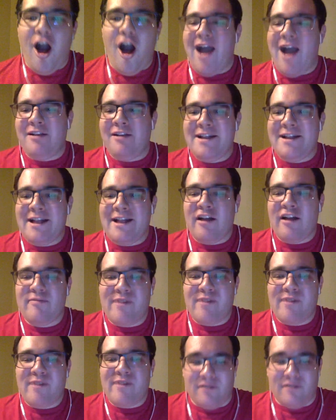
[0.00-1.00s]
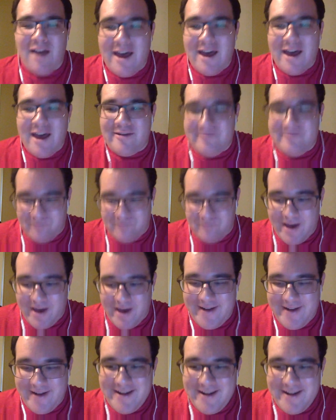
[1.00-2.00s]
I like Alex Preston a lot,
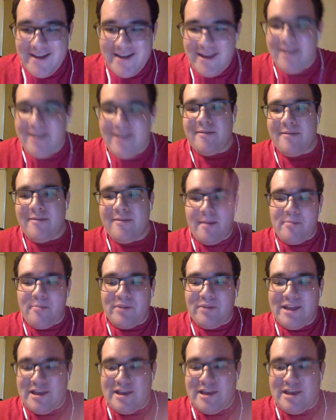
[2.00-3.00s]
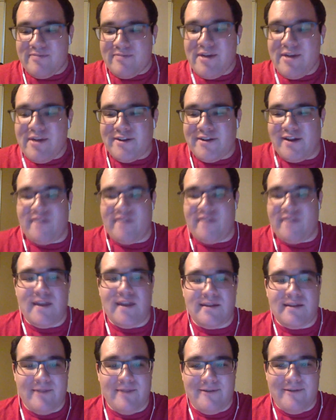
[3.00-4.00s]
but he had like a blank expression on his face
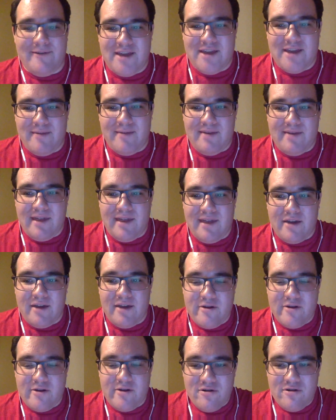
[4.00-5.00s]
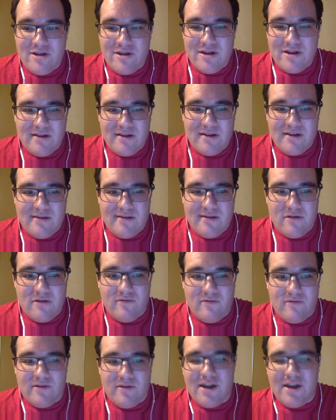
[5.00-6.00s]
every time he sang on Idol. So
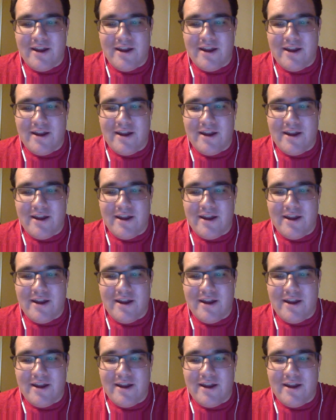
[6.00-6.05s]
is Jonny